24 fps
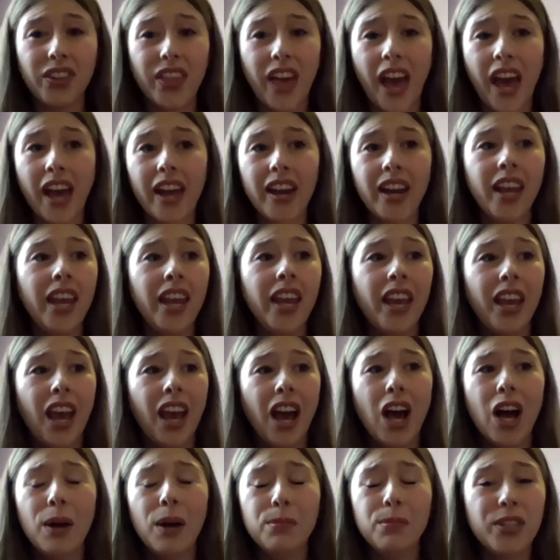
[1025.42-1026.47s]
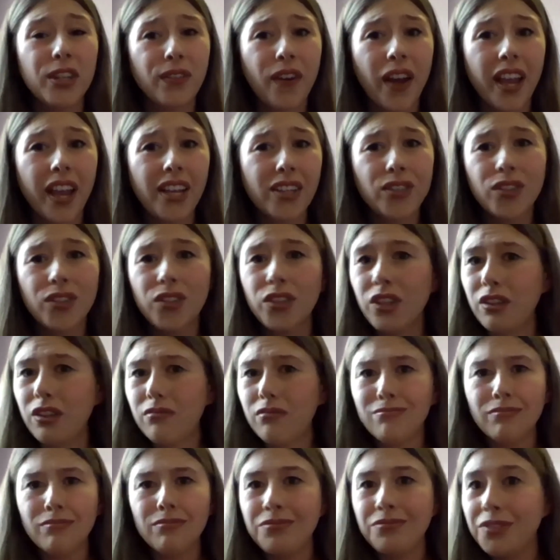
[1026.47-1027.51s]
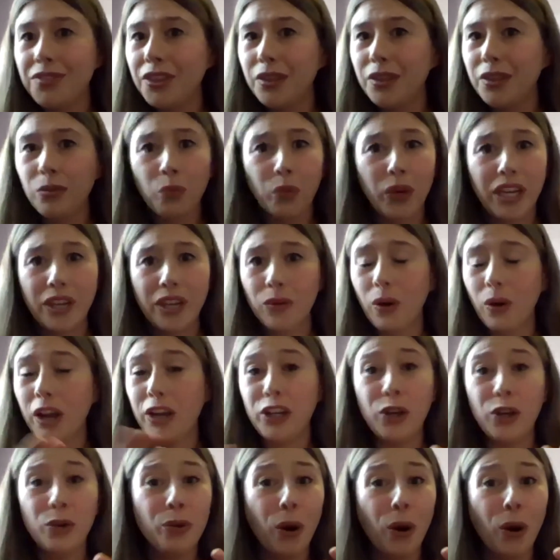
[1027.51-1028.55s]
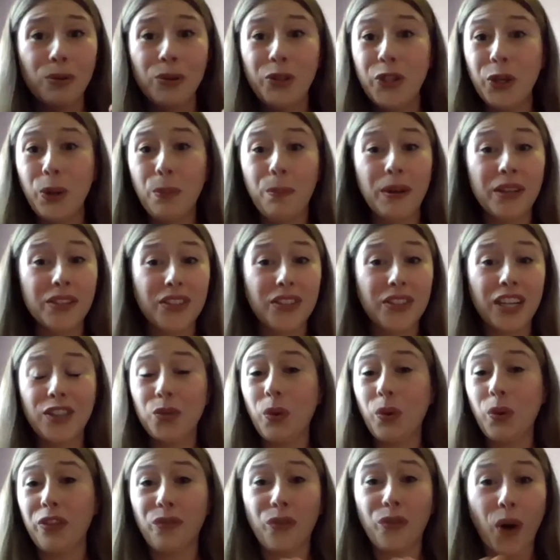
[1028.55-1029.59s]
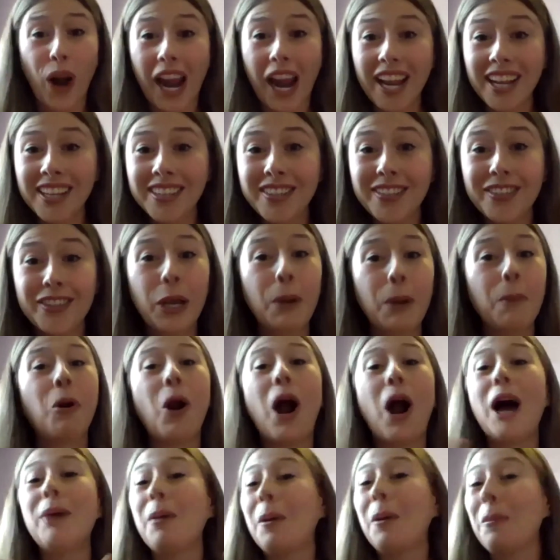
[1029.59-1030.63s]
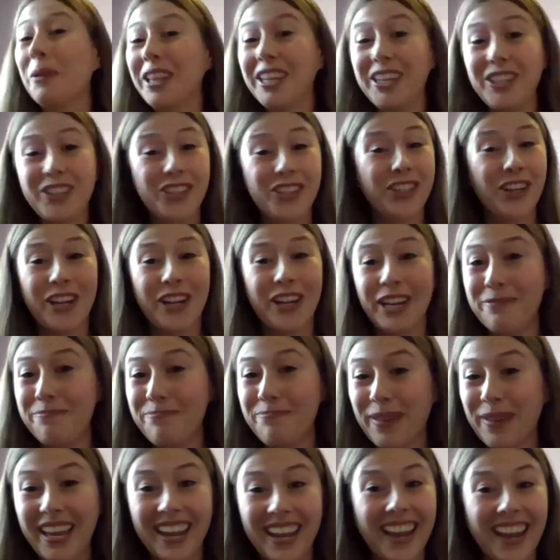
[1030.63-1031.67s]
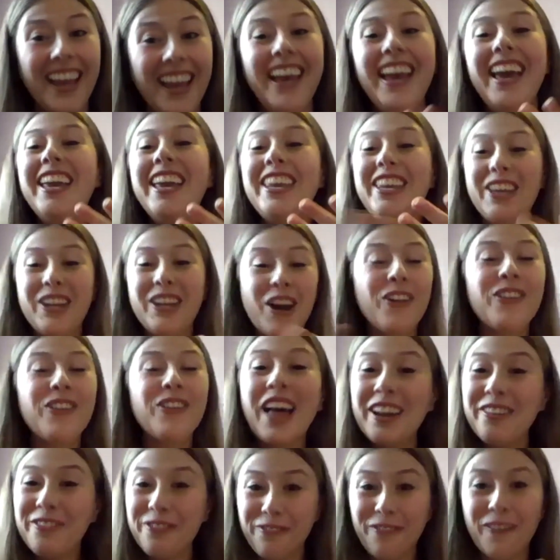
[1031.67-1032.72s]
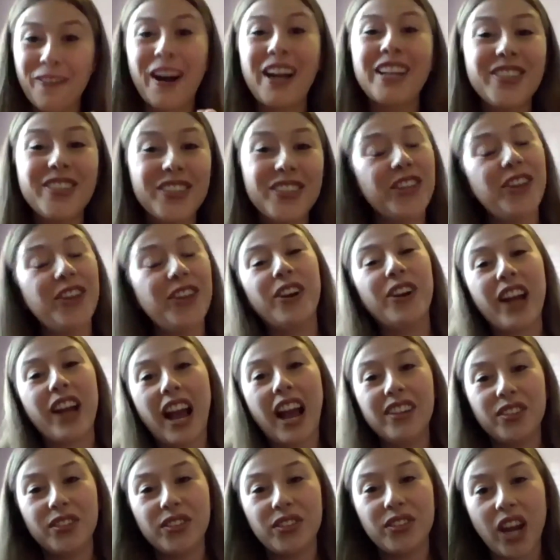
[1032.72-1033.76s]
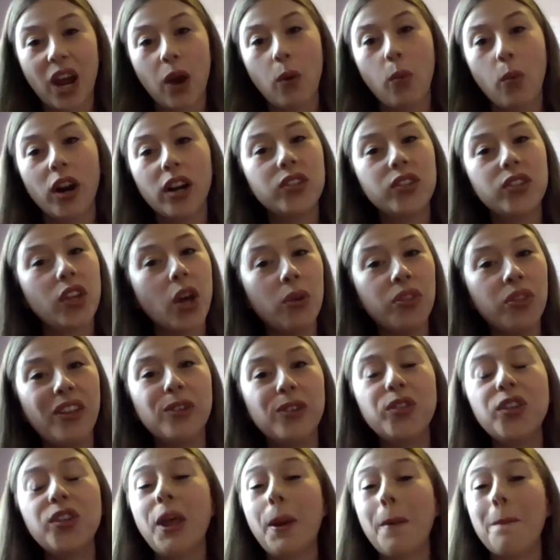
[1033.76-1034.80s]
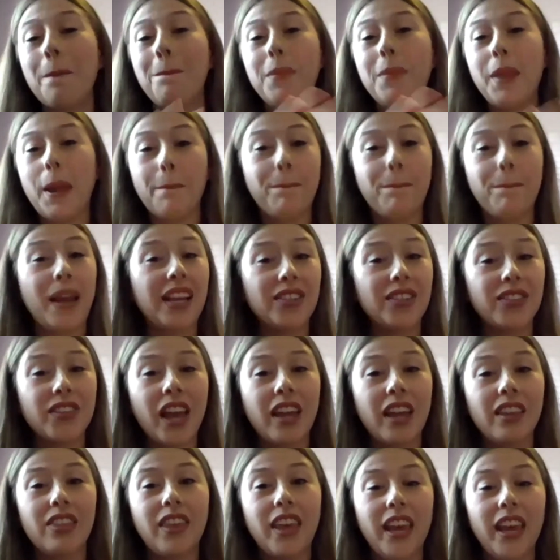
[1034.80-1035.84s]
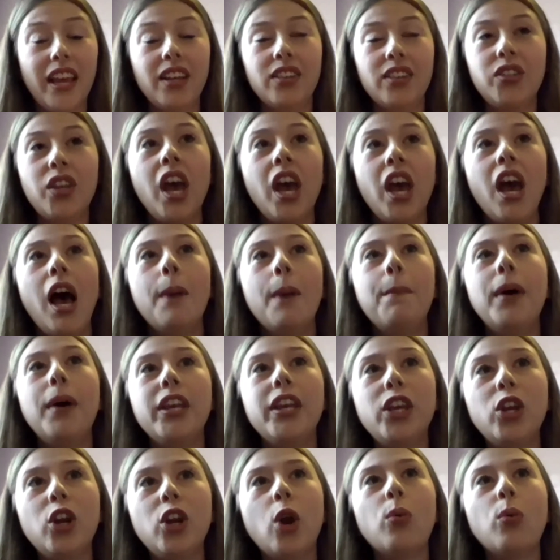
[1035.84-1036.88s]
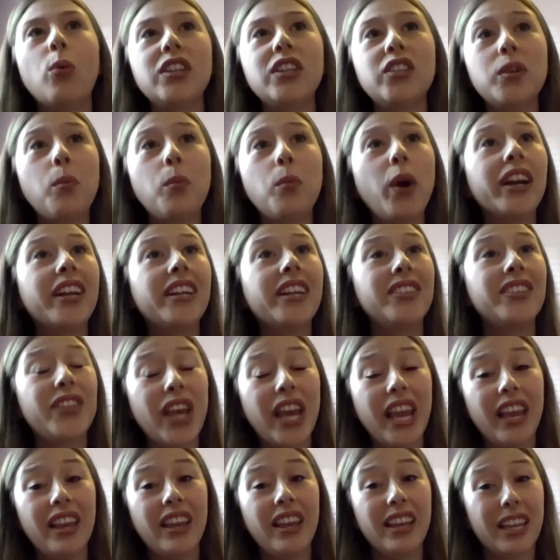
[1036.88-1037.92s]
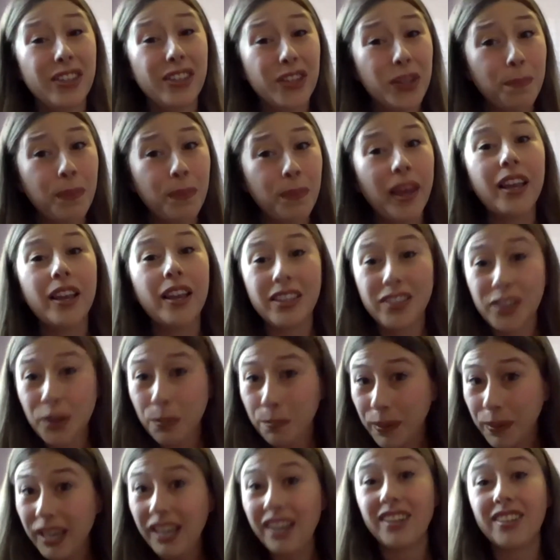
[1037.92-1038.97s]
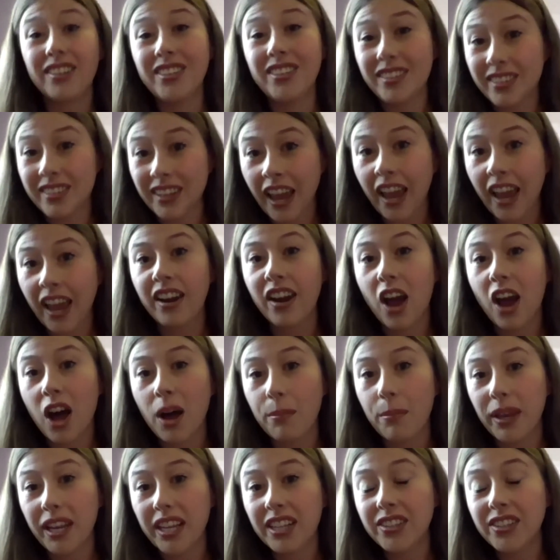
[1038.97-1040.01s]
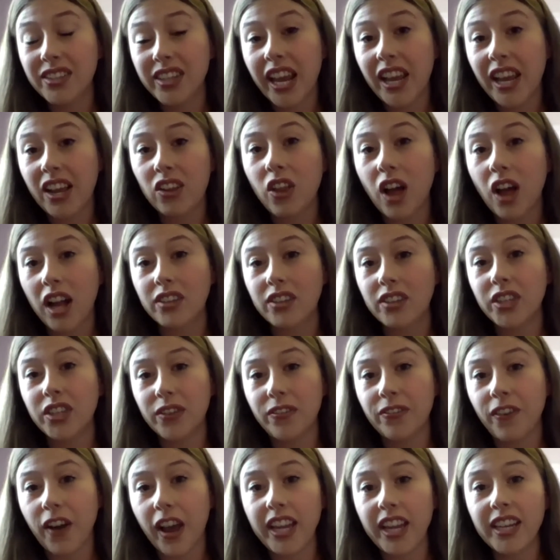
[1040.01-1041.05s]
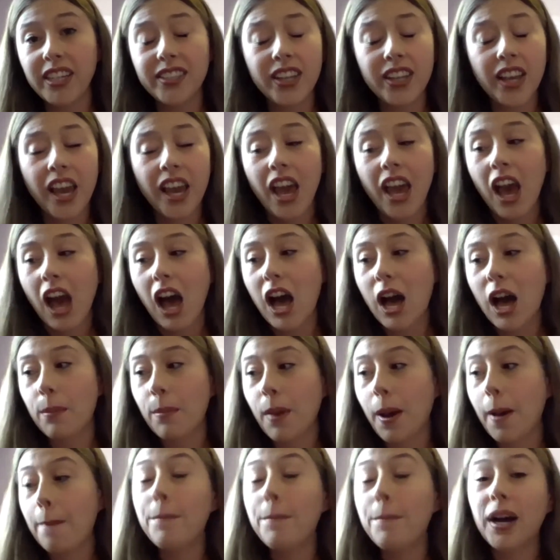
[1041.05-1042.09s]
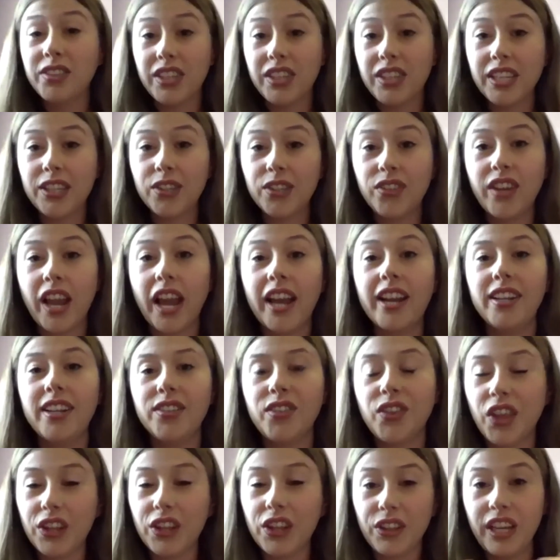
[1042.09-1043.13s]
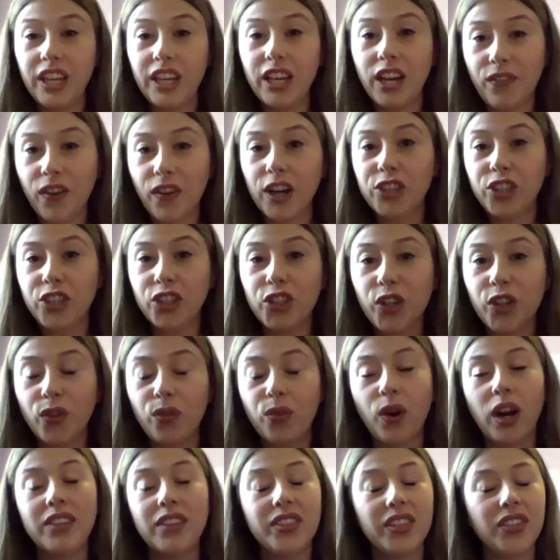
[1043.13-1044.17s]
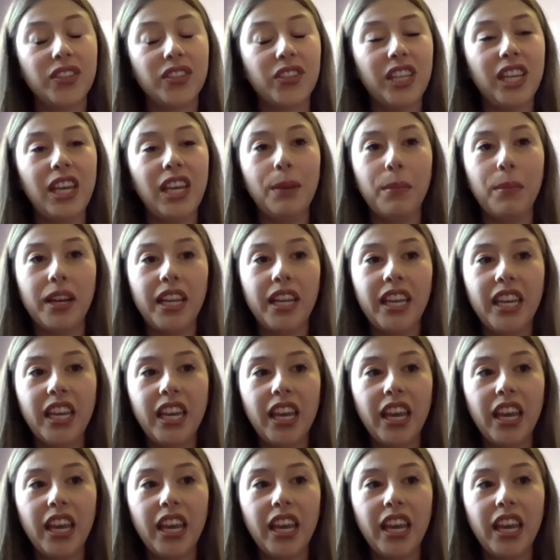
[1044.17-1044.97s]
to that device, and you don't do business with France, you probably shouldn't be, you know, letting France into your guys' network. So those are the baseline things. But, you know, ransomware can take, it's a beast, and it can take a lot to fight. Buzz Hillstead is the lead of our digital forensics team, and